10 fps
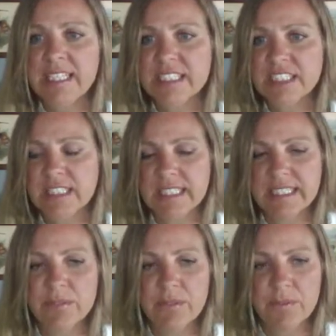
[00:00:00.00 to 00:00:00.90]

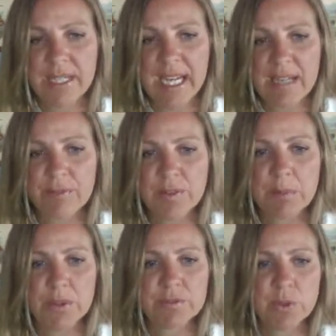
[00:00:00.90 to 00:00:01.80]
Additionally, we have
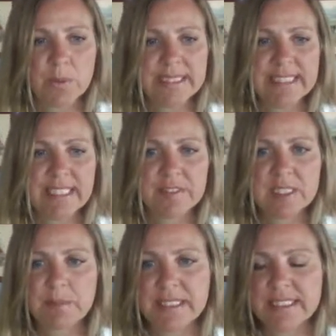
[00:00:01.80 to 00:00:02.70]
removed 27
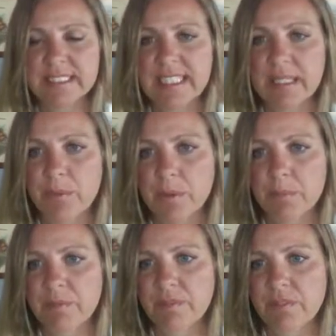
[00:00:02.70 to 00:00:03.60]
species that were
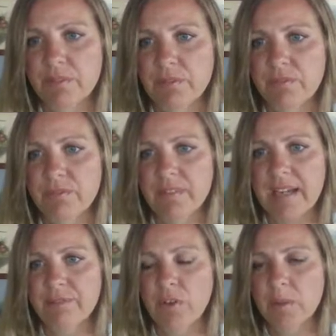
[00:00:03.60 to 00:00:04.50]

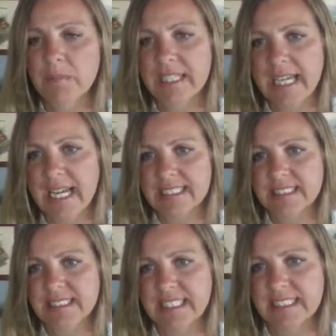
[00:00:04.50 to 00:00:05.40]
formerly had
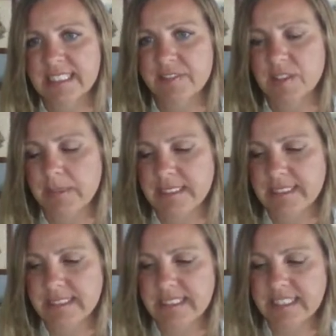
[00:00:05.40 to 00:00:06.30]
sensitive
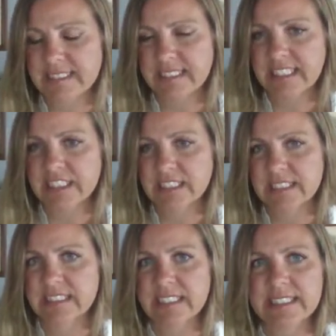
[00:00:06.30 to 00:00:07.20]
species designations
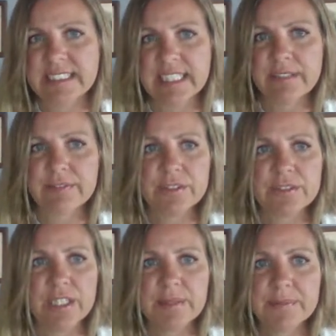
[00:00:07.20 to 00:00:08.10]
in the state of
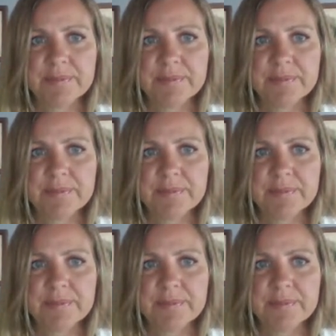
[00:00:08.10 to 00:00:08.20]
Utah.